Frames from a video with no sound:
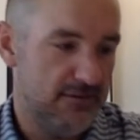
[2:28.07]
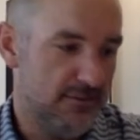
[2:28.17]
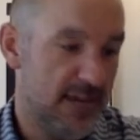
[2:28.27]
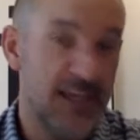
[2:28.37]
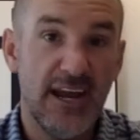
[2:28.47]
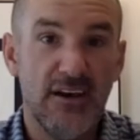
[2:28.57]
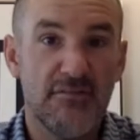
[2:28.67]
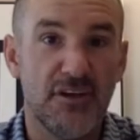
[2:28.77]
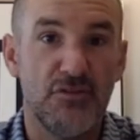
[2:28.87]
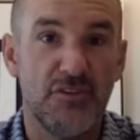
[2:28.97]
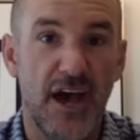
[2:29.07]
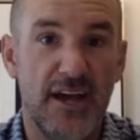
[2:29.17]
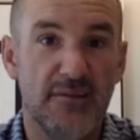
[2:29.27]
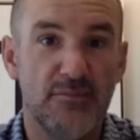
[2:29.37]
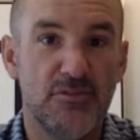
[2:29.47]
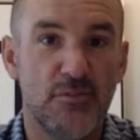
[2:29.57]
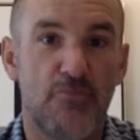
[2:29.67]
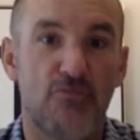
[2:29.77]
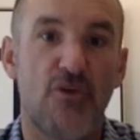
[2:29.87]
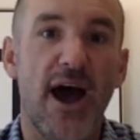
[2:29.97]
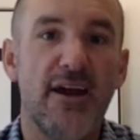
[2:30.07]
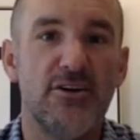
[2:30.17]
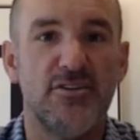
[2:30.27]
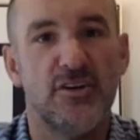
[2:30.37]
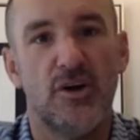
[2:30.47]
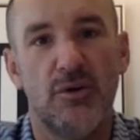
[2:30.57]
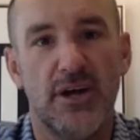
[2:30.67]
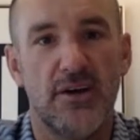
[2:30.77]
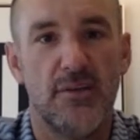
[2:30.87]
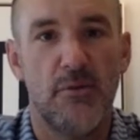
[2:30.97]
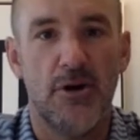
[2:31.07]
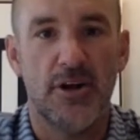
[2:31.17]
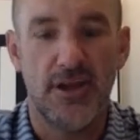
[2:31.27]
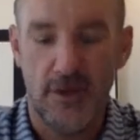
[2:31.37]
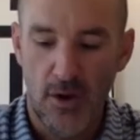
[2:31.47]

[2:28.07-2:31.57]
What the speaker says: take care of those items prior to going on the market,